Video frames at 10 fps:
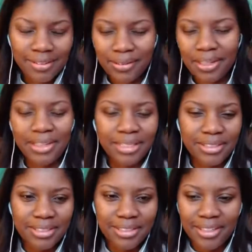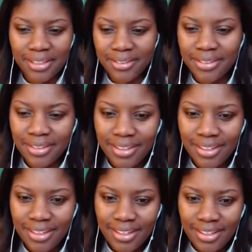Okay, I did it again.
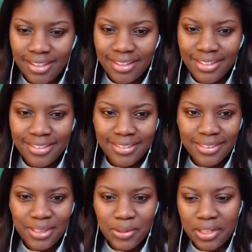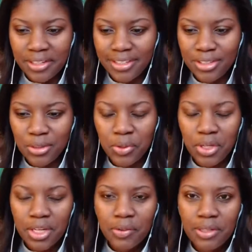All right, guys. So
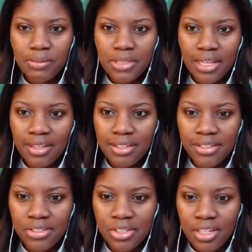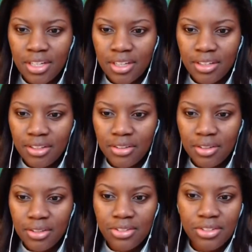what I'm saying is
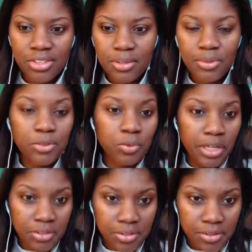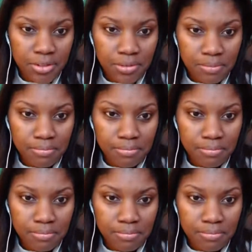the system is racist,